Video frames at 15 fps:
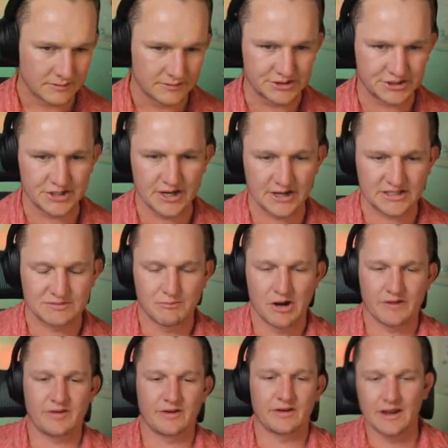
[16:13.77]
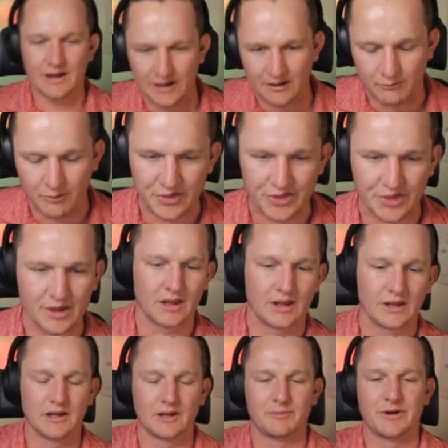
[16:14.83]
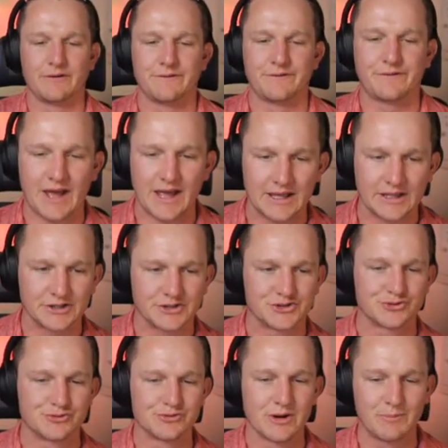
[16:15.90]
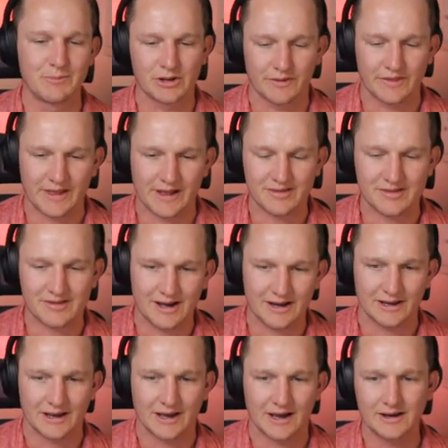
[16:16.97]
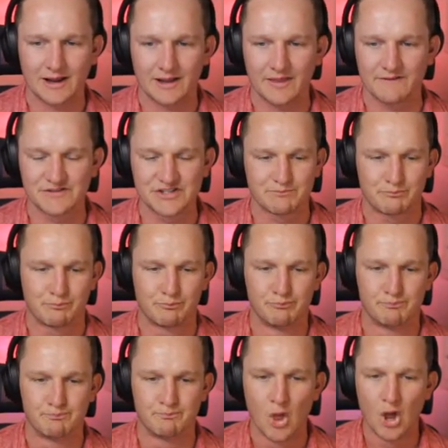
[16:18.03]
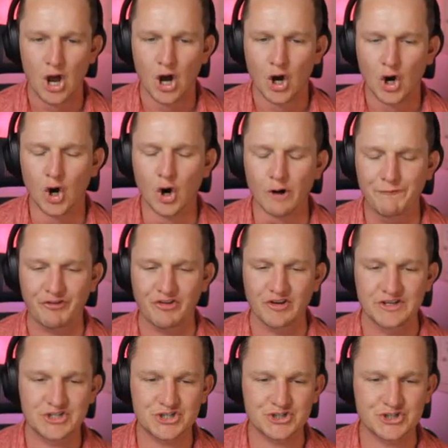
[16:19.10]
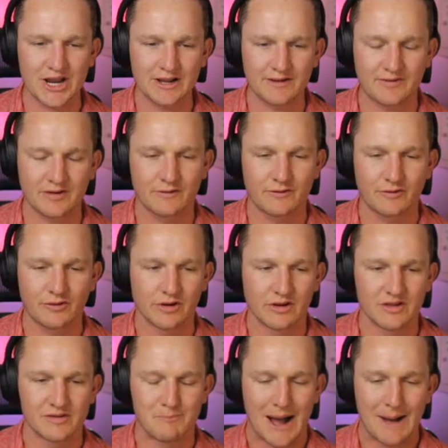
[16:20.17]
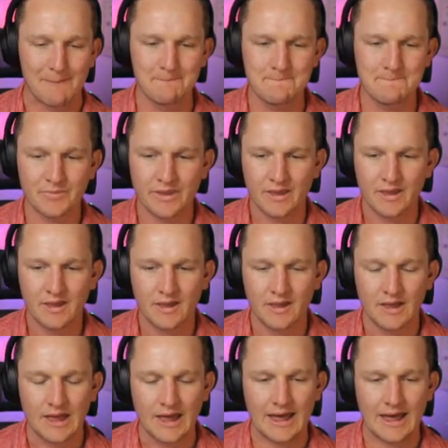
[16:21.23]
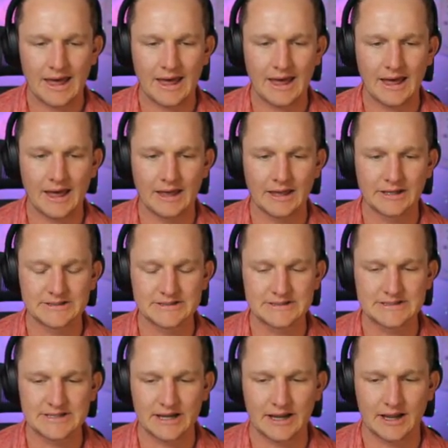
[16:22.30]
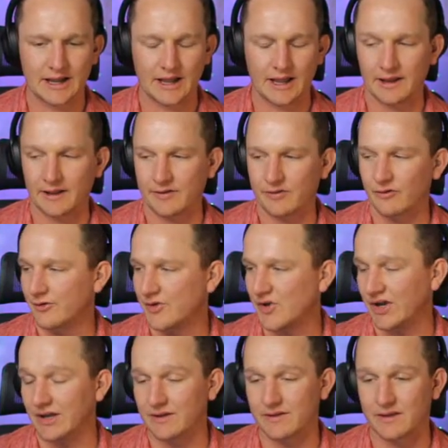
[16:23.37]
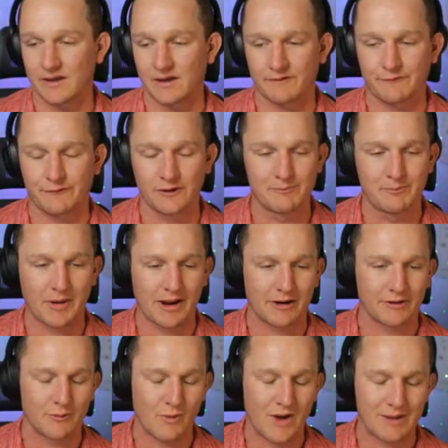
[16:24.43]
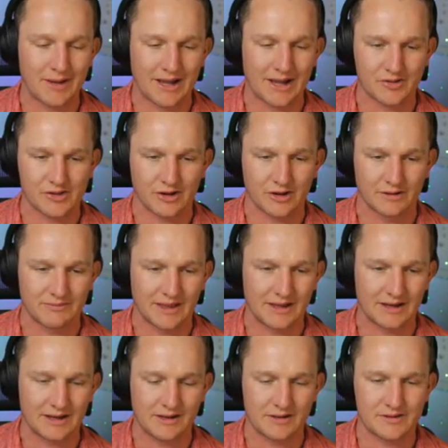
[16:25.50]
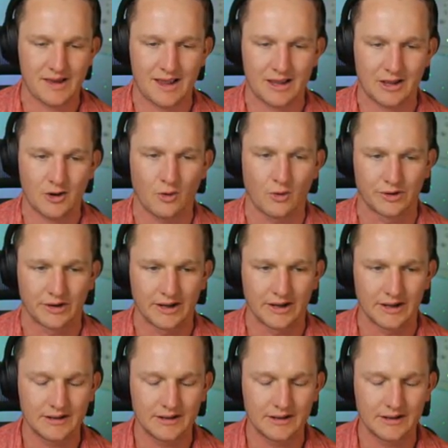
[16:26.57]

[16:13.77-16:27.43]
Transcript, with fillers: GX Martinelli with a little bit of a dribble on that sideline, and they've just boofed it straight into his bum. And uh, it also hit the Fulham player on the way back. So that is a corner.